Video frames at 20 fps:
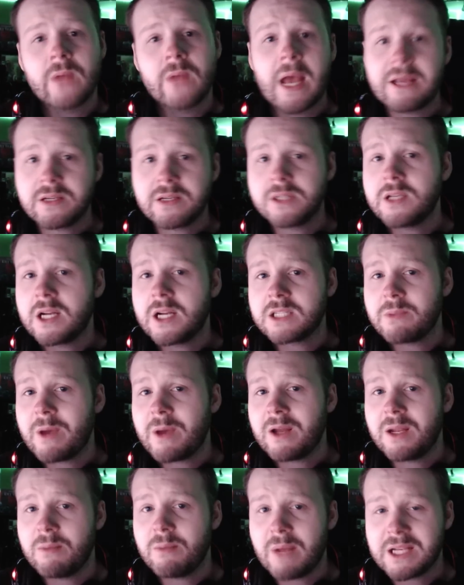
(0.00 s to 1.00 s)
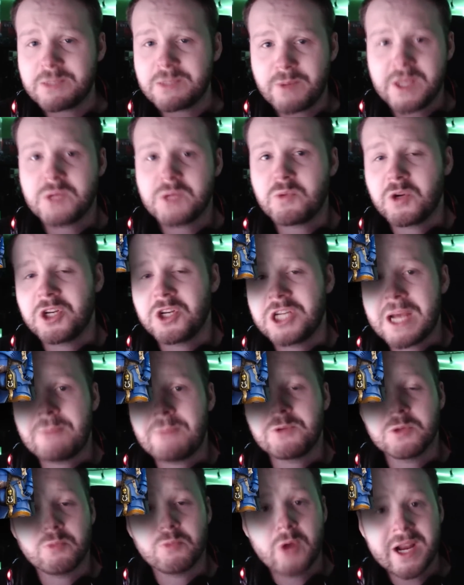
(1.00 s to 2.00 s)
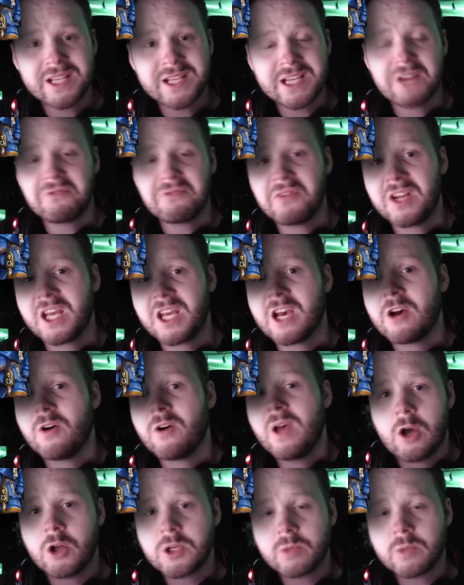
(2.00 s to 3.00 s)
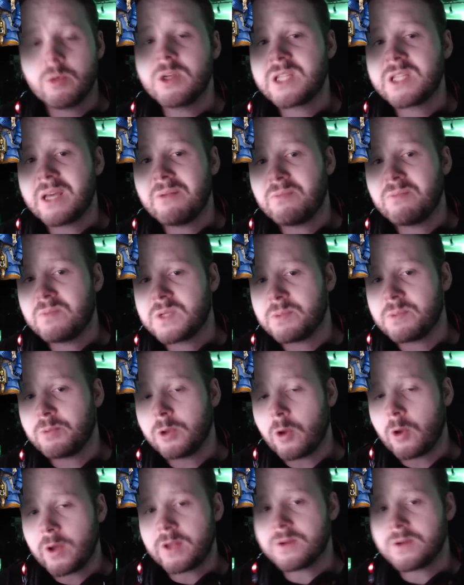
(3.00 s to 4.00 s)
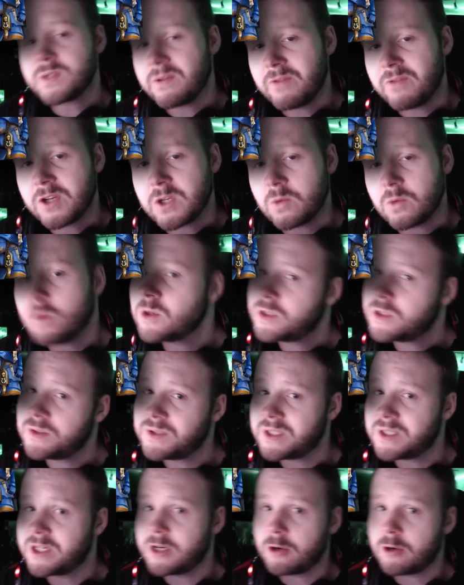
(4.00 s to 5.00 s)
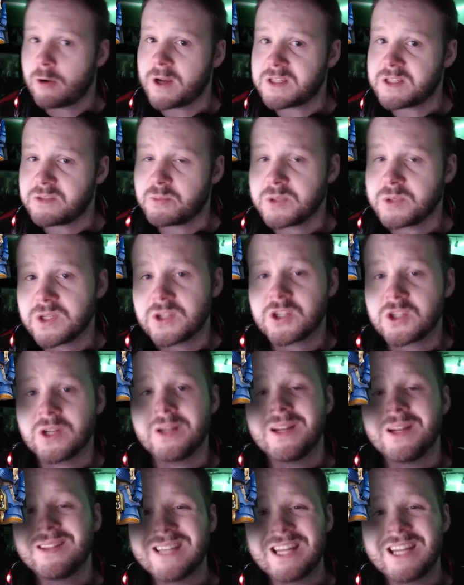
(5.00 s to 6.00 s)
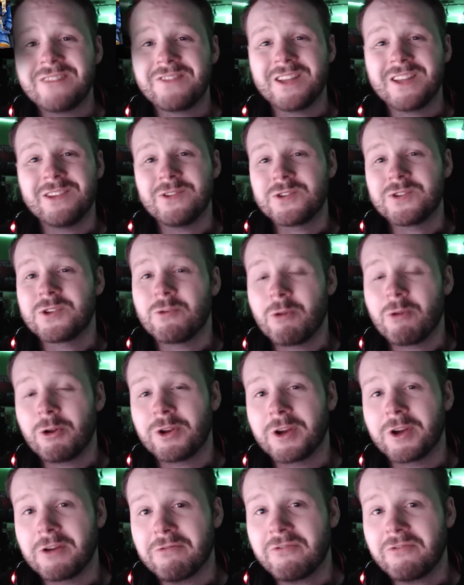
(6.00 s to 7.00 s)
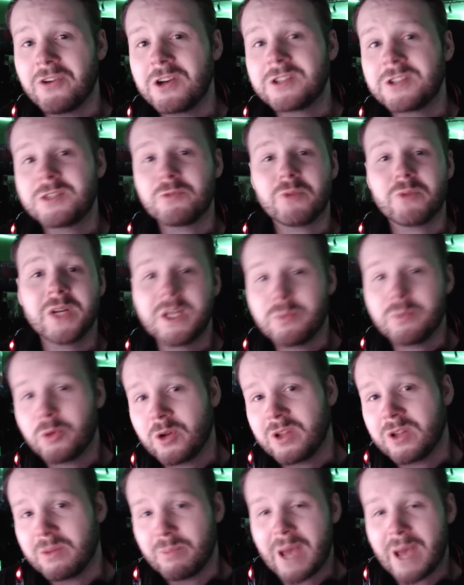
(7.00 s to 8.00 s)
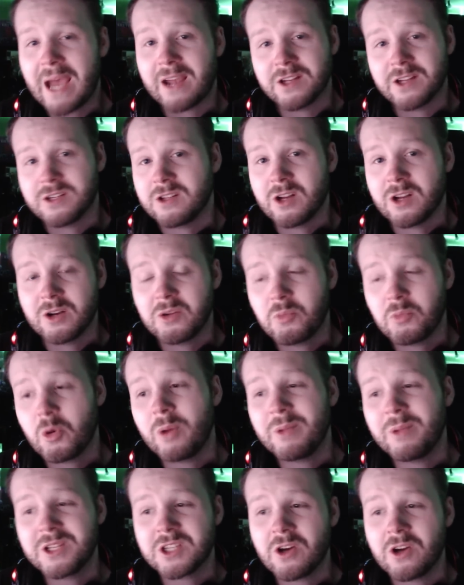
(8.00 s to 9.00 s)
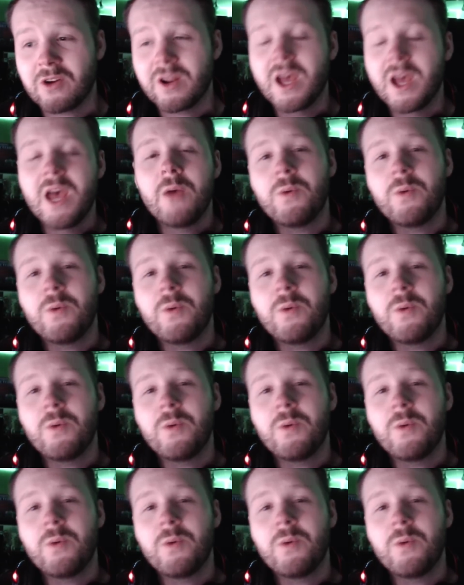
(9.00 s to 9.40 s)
As I talked about in my Space Marine chapter breakdown video, Ultramarines can deploy those Invictor Warsuits in an aggressive position, and then if they lose the roll to go first, redeploy them back into their deployment zone,